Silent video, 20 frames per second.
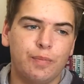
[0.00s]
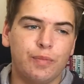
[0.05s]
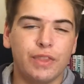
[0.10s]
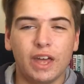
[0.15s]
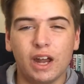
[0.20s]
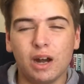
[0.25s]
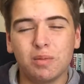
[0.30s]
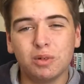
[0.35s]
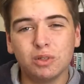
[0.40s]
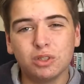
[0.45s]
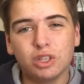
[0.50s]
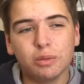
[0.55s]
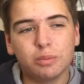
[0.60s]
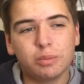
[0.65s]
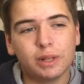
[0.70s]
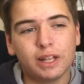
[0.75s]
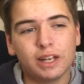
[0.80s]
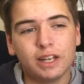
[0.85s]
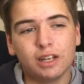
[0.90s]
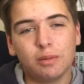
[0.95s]
Then I'm also
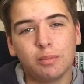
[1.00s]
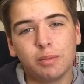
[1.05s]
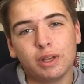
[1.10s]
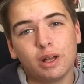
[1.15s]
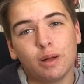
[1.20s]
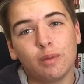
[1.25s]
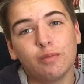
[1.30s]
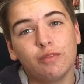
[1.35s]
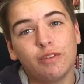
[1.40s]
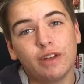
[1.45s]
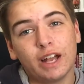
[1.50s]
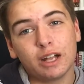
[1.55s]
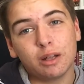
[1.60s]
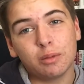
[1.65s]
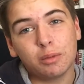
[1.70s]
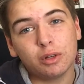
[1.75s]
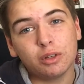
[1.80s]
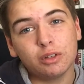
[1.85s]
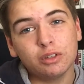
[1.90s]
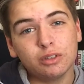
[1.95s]
planning to pick up
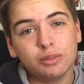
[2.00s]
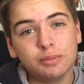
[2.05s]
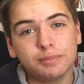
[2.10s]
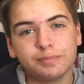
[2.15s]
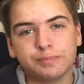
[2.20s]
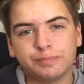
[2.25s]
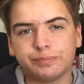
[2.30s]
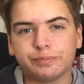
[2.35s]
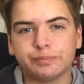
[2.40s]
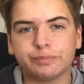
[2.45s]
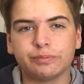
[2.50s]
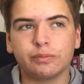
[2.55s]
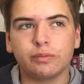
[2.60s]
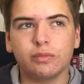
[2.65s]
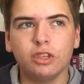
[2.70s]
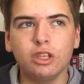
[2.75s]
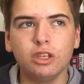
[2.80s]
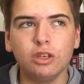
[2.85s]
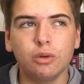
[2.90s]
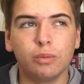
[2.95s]
Vagabond,
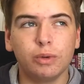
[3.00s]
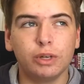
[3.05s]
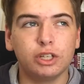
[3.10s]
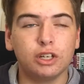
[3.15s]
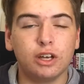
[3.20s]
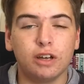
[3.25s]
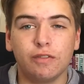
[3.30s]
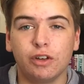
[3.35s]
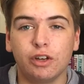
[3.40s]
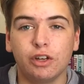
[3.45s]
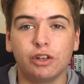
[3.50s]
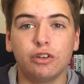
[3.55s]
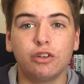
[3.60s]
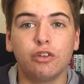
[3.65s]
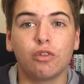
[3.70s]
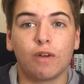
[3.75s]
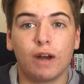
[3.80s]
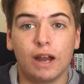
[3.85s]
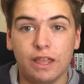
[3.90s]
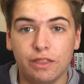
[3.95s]
which I've heard
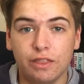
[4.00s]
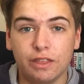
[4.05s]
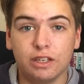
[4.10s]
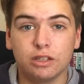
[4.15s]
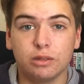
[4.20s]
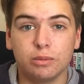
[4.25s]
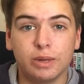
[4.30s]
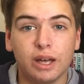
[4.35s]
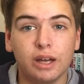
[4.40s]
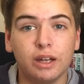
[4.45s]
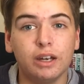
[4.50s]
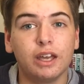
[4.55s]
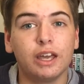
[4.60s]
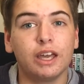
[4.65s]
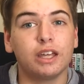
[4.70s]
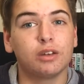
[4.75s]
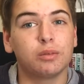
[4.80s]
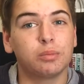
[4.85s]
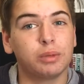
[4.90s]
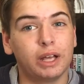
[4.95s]
great things about,
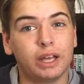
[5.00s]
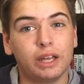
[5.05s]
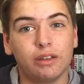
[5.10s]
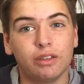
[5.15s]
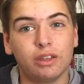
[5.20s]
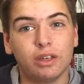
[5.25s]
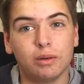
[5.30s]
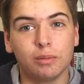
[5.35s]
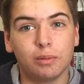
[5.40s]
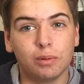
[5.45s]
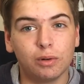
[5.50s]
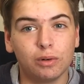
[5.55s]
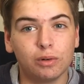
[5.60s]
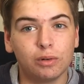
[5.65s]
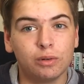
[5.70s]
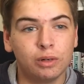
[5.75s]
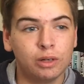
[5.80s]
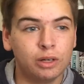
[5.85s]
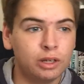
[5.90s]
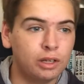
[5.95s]
and Blade of the
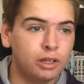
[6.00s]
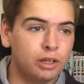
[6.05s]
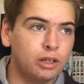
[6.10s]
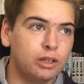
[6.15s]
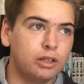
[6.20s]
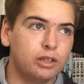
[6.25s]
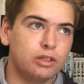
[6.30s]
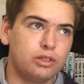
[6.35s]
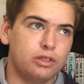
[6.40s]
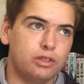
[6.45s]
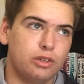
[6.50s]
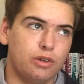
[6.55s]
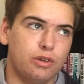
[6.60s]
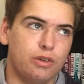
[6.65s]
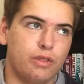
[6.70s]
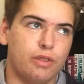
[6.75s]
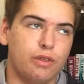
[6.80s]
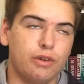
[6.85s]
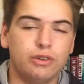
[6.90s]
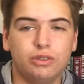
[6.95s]
Immortal.
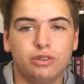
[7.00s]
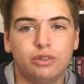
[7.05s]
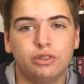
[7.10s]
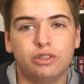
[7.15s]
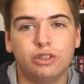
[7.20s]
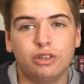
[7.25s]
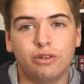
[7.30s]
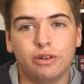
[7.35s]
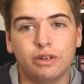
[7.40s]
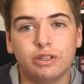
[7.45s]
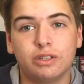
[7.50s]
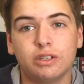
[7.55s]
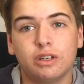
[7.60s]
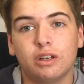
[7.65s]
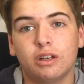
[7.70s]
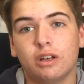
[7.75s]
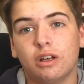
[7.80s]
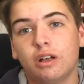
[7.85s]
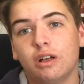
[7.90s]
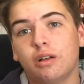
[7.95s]
So those two series
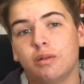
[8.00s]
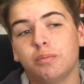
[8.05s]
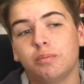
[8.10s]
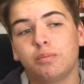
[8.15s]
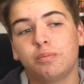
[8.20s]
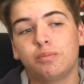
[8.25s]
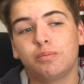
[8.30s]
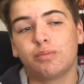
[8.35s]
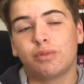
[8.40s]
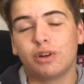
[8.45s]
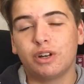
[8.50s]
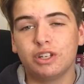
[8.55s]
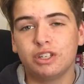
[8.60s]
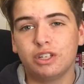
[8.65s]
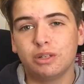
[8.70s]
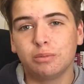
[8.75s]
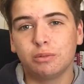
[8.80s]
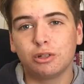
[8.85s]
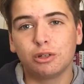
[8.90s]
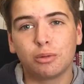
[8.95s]
are pretty
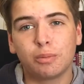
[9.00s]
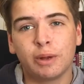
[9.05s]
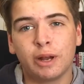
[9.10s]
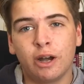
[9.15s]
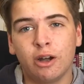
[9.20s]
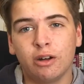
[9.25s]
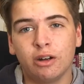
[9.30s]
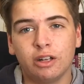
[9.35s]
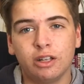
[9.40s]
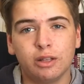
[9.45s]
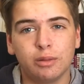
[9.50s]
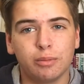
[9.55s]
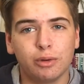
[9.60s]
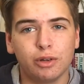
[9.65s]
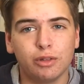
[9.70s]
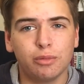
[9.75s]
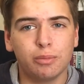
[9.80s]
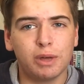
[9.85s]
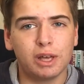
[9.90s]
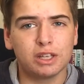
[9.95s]
similar apparently, they're
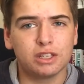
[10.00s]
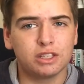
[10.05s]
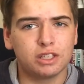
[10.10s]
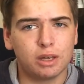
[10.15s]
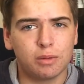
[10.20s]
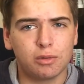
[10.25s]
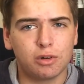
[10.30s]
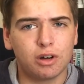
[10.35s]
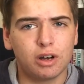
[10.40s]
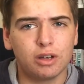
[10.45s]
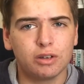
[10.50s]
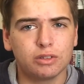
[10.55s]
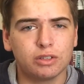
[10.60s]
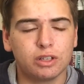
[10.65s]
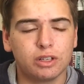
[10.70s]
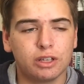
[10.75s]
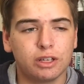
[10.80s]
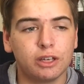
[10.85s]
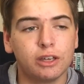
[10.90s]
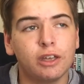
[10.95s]
both about samurai or
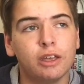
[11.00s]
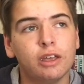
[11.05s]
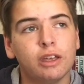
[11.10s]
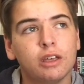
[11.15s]
something.